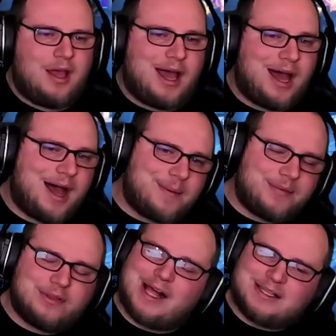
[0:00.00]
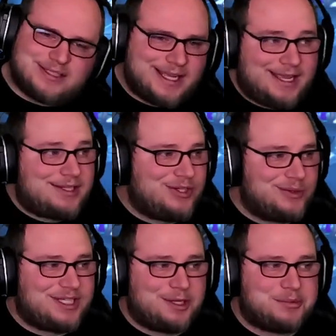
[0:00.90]
Last thing I can do
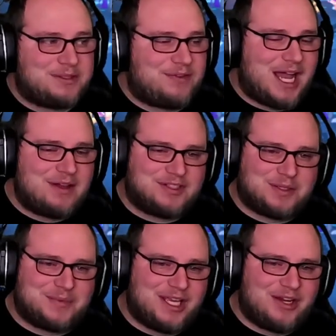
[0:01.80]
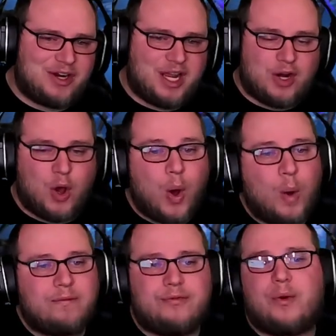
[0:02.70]
is take him up to 5, get some gear, and
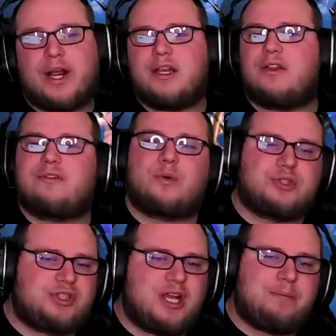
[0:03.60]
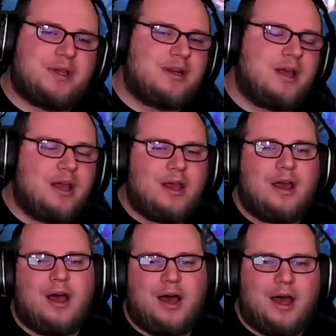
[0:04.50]
hope for another Force champion.
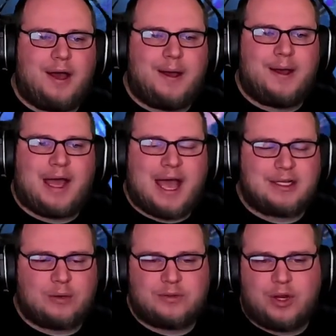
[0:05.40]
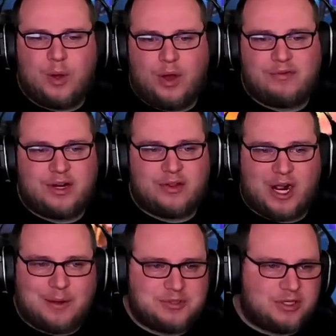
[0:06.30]
I don't know of another
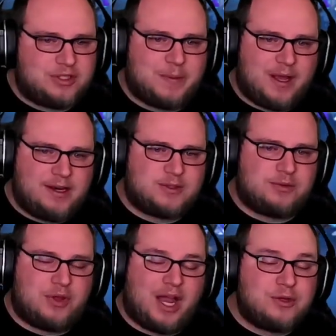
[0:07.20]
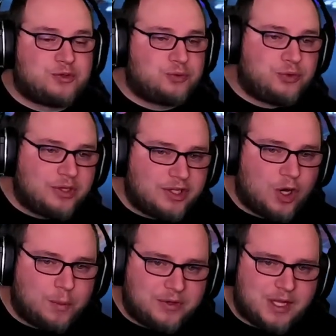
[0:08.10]
option, to be honest with you. I was really
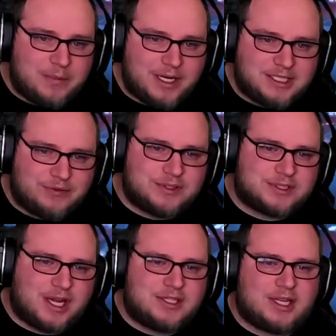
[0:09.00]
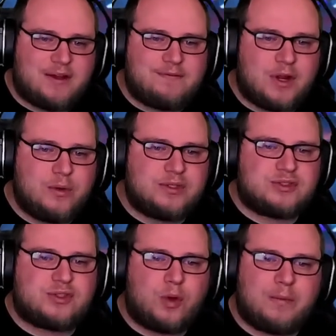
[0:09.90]
hoping that made a difference, guys. I've
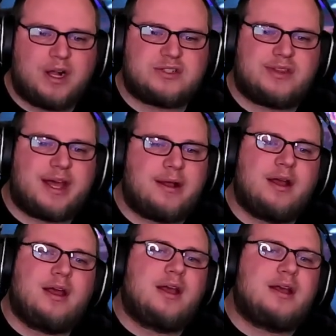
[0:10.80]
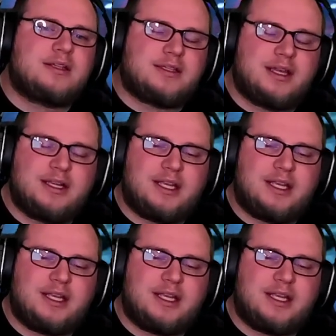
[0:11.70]
noticed so much that getting